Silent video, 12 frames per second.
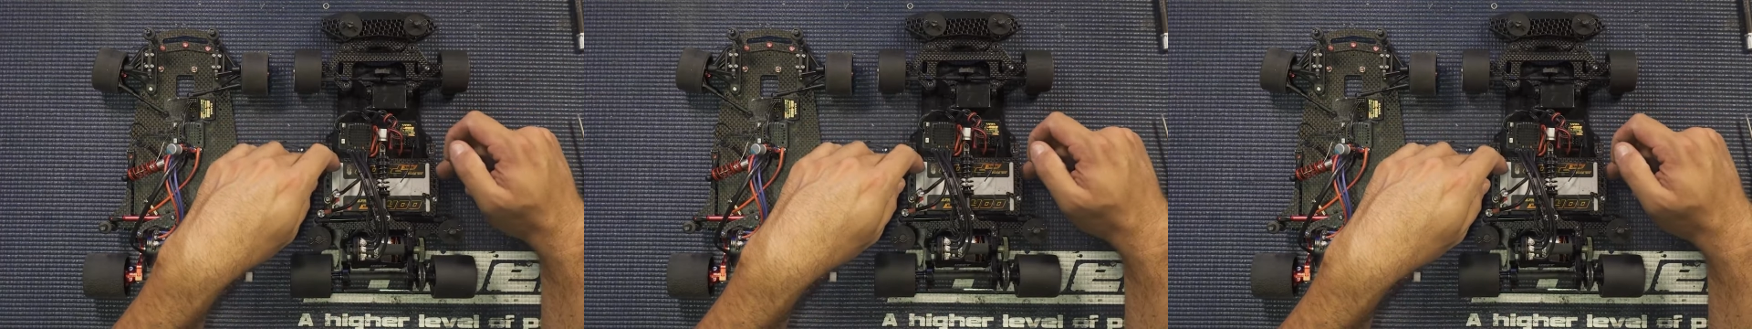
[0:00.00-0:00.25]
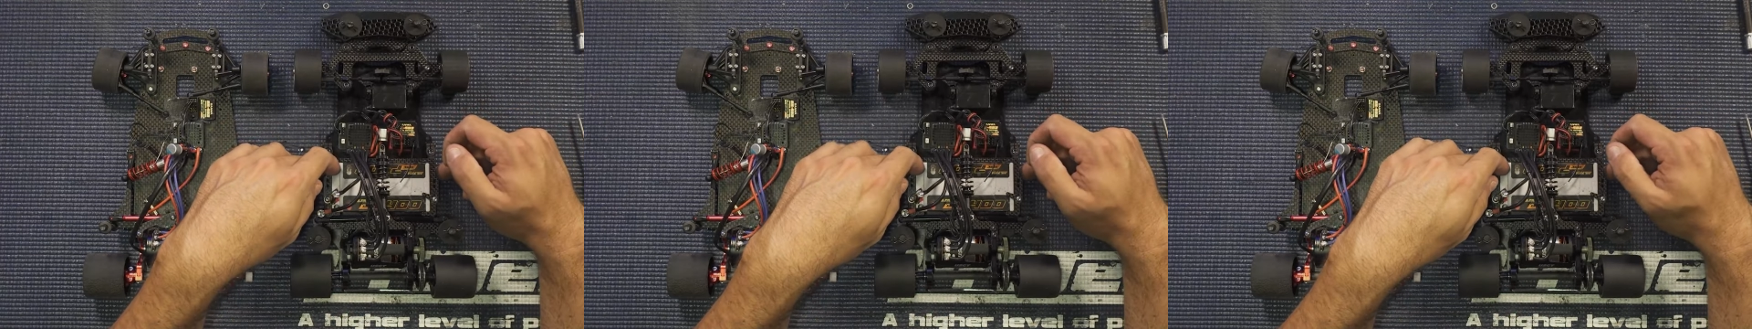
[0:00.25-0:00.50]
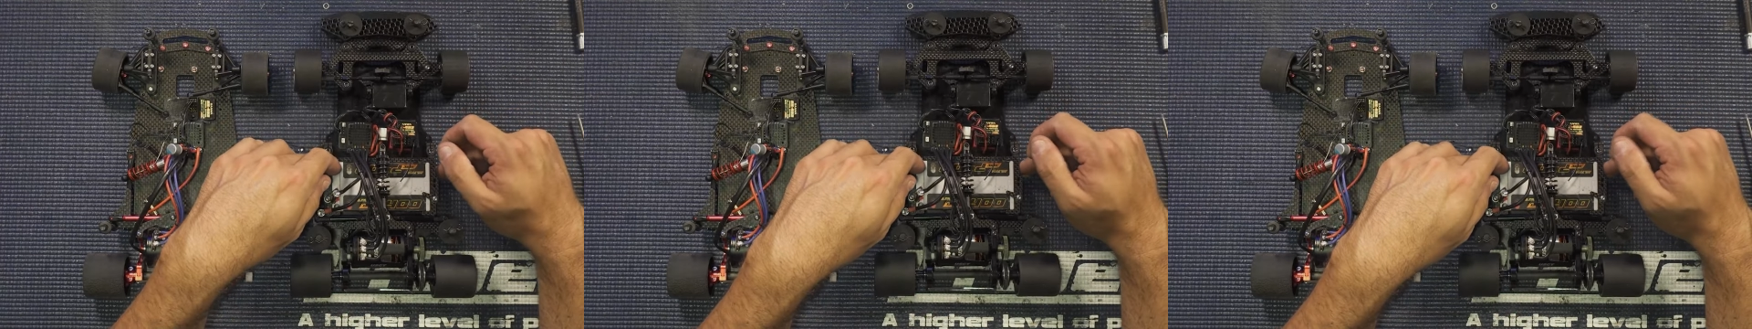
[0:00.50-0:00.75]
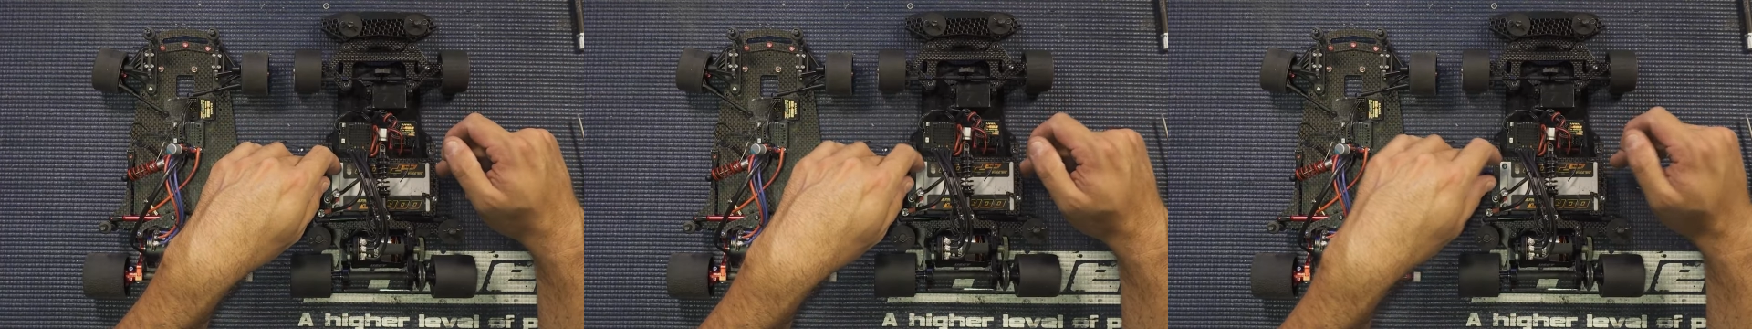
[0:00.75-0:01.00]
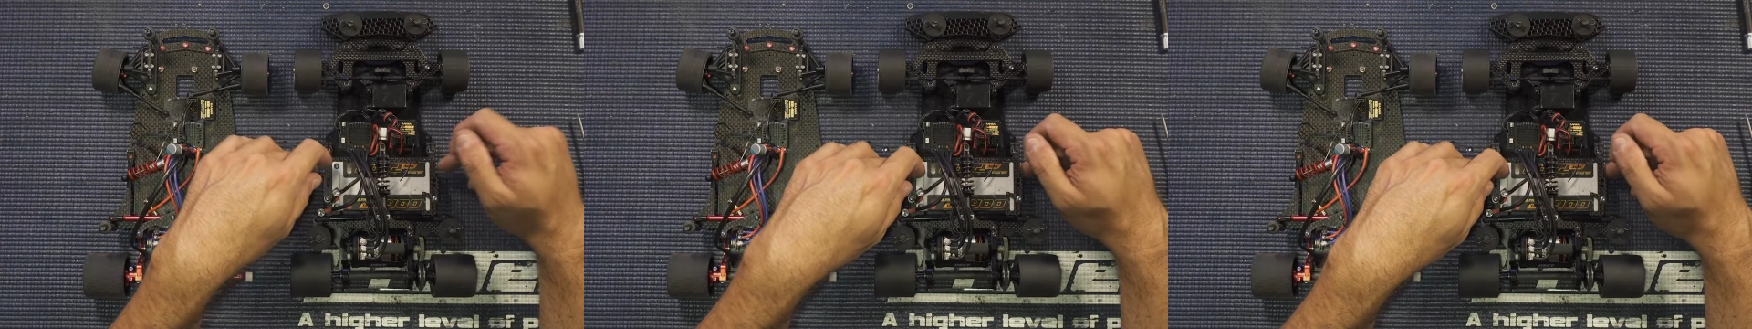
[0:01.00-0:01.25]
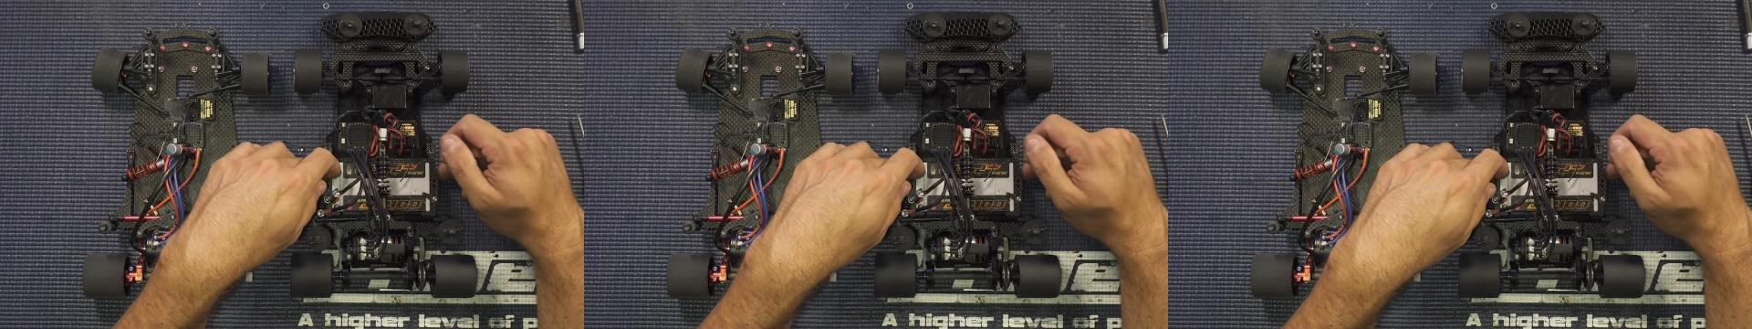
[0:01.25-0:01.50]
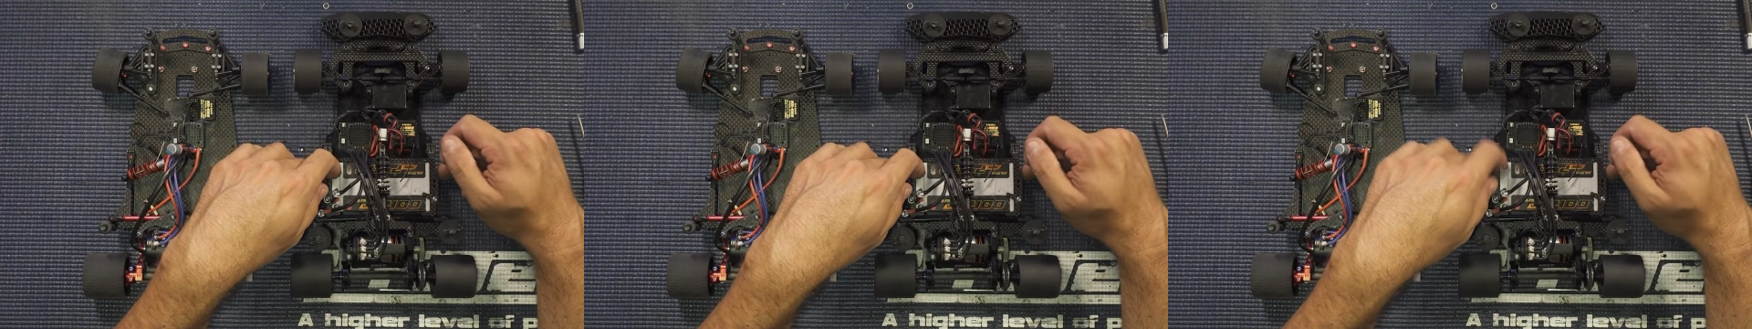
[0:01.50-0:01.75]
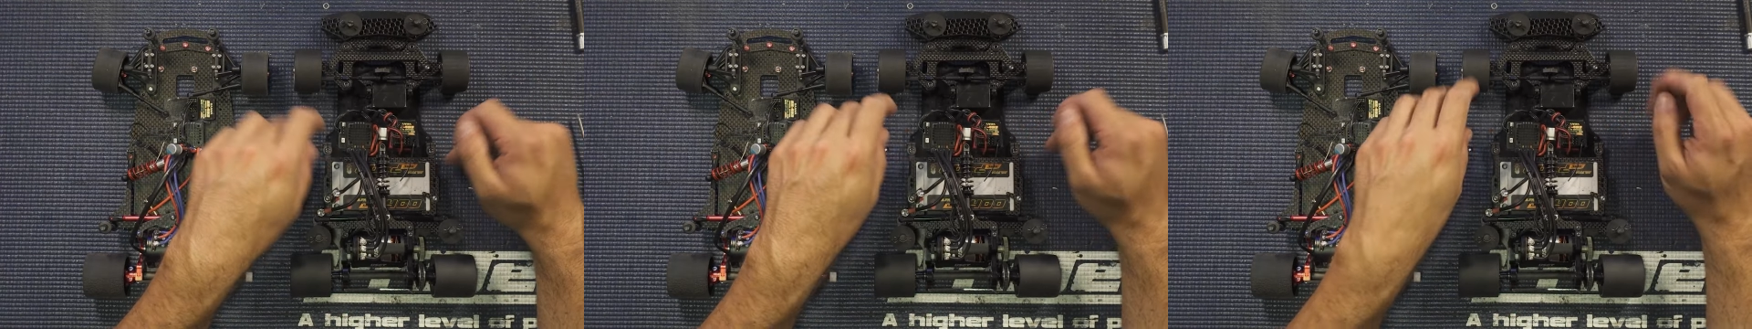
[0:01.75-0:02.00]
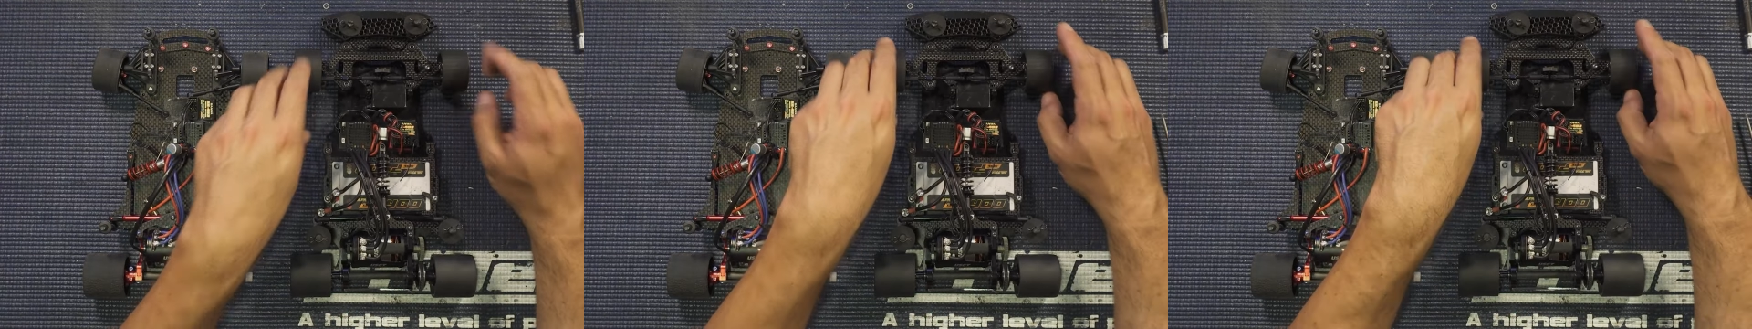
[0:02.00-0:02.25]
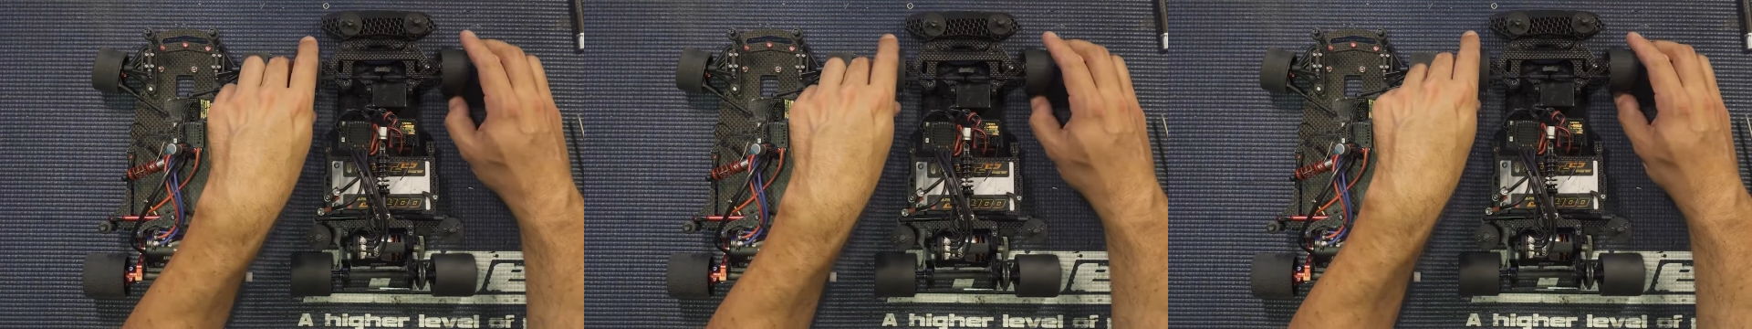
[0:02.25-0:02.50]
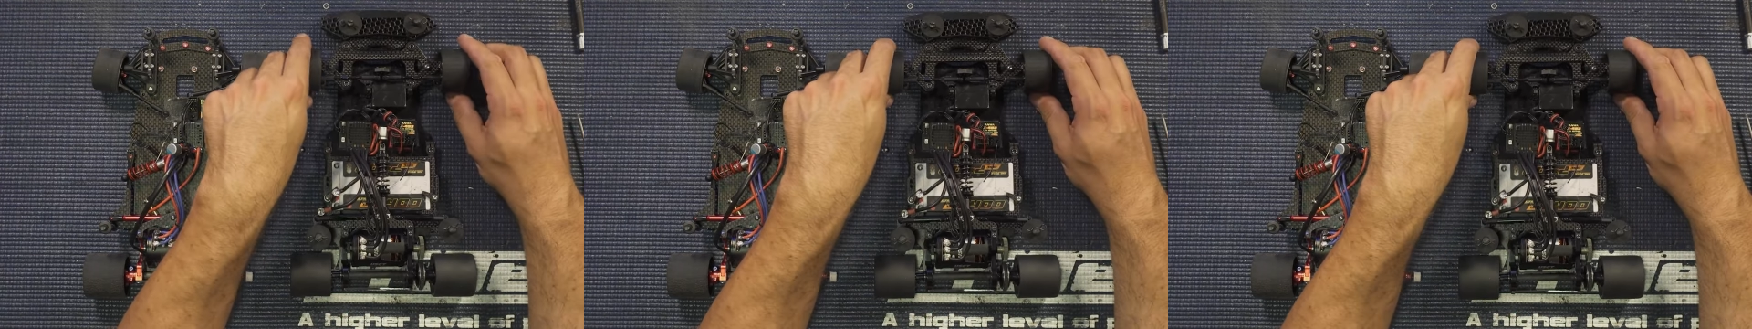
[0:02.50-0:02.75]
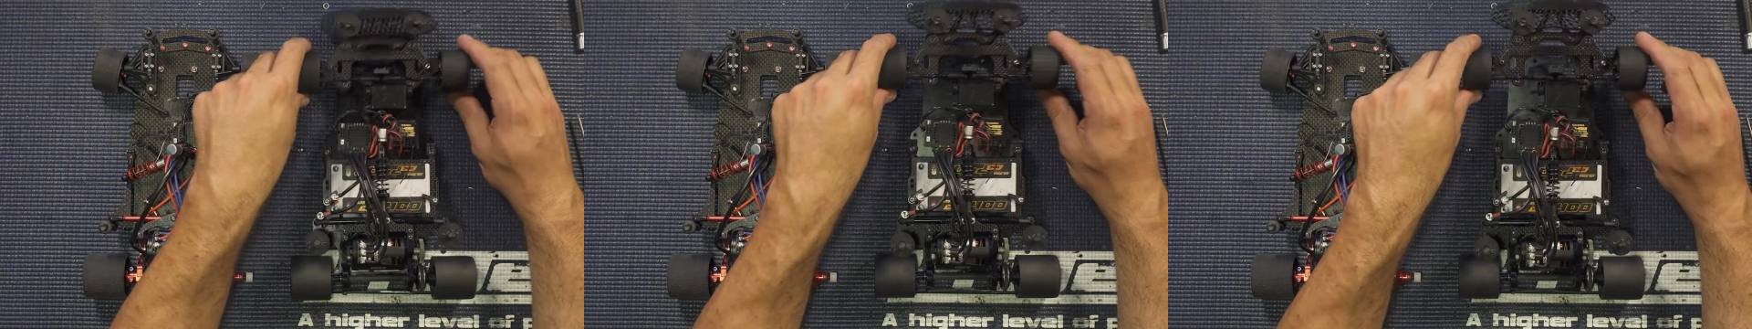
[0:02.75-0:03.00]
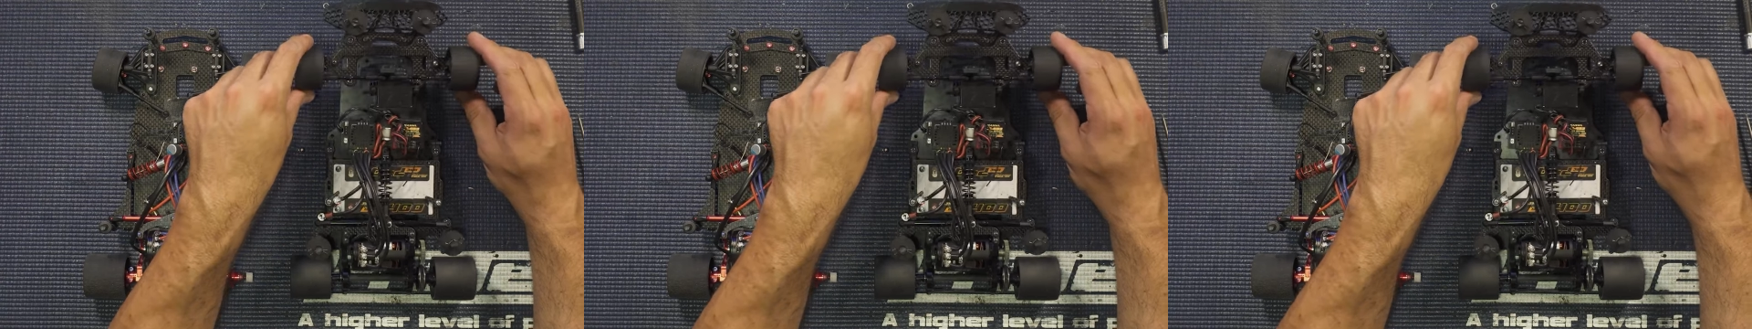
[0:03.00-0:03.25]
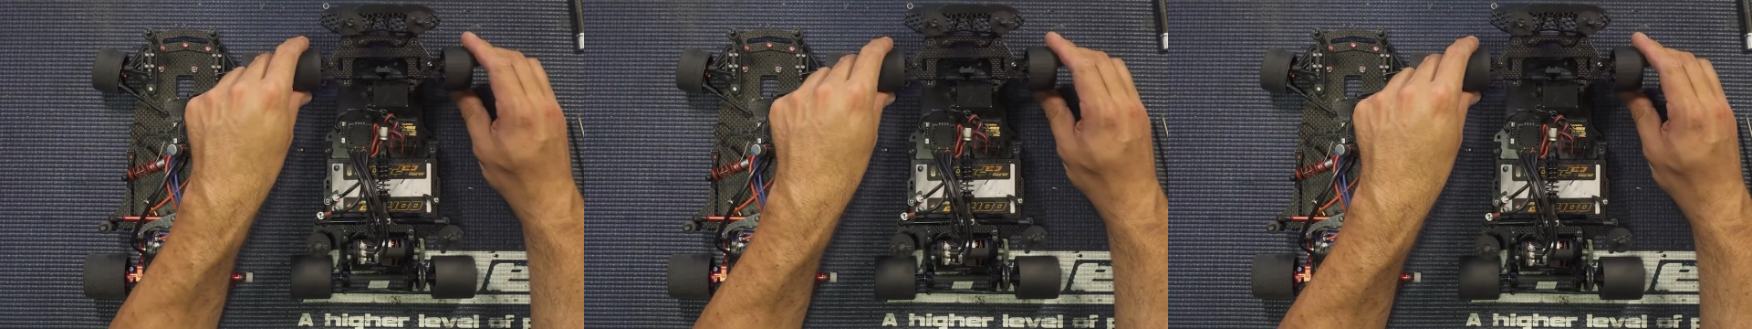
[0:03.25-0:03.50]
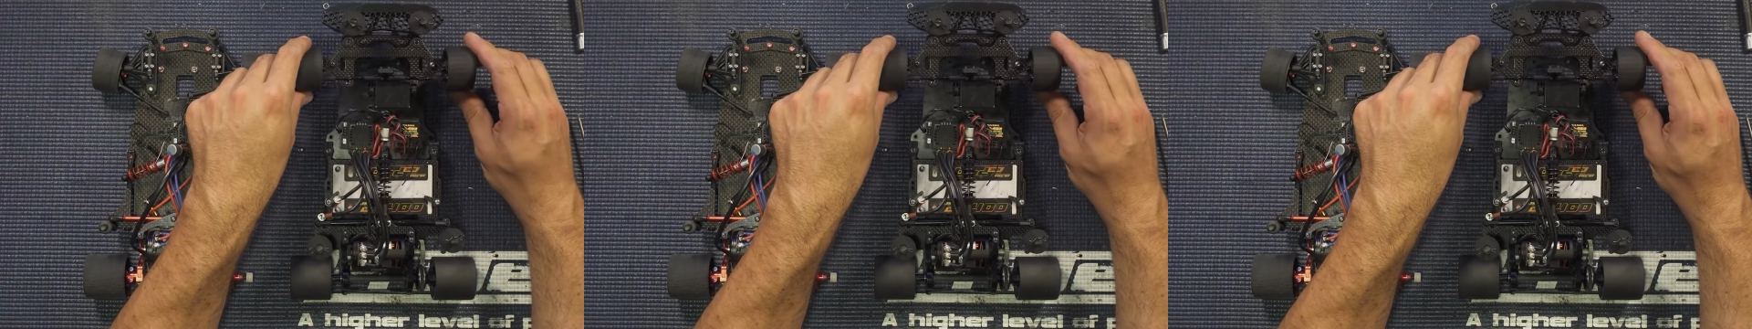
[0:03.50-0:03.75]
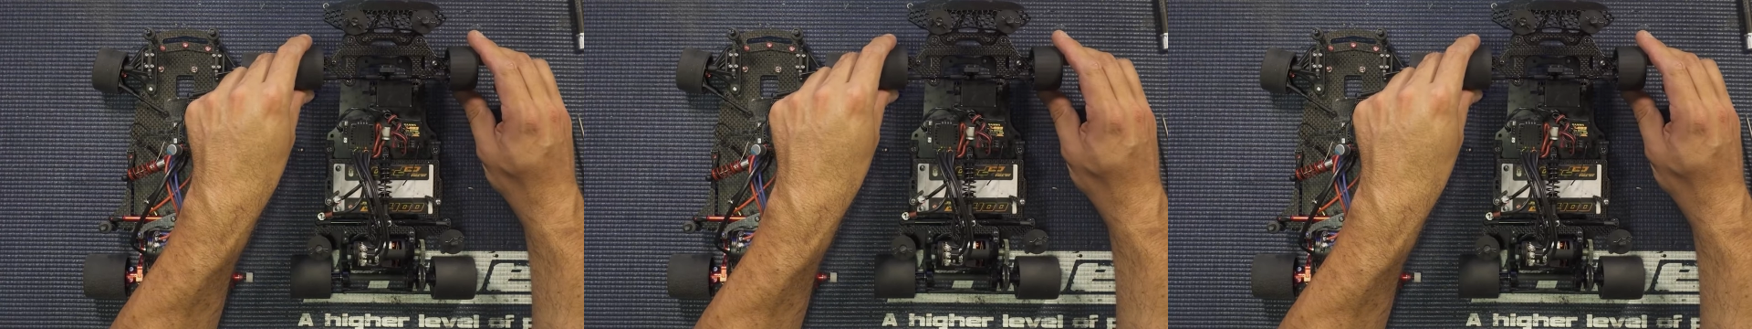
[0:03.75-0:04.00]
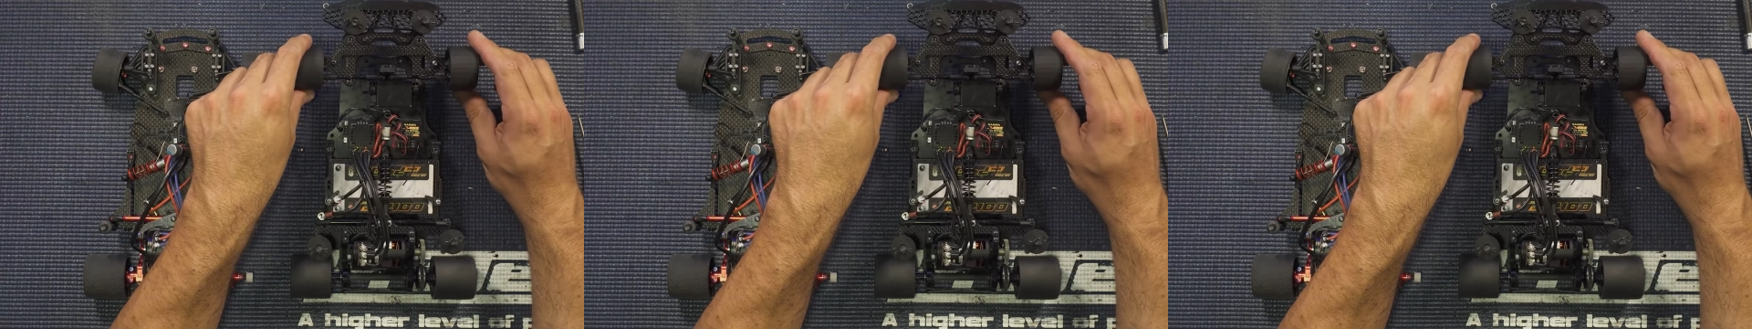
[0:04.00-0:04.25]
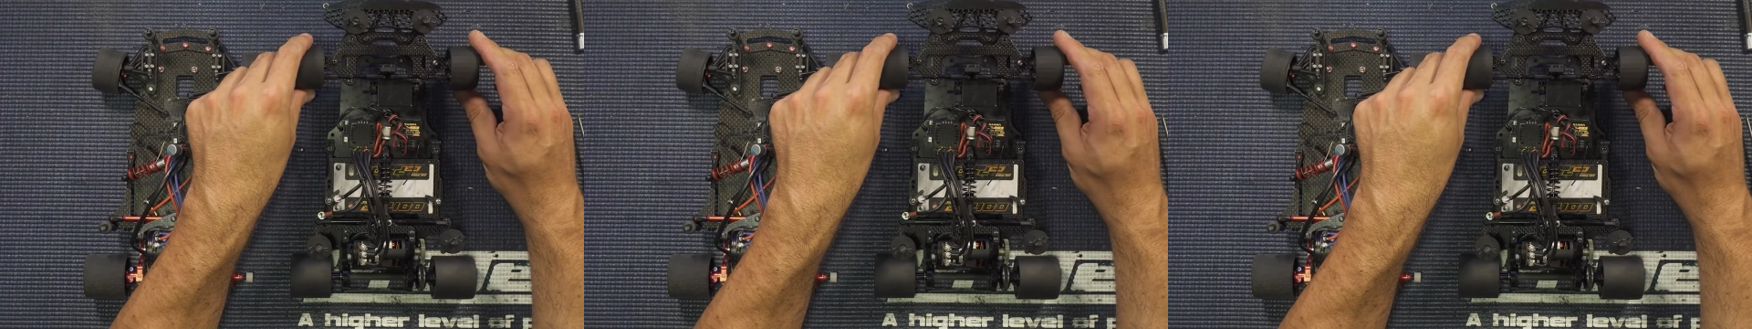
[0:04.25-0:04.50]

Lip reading: No face is visible, so there are no lips to read.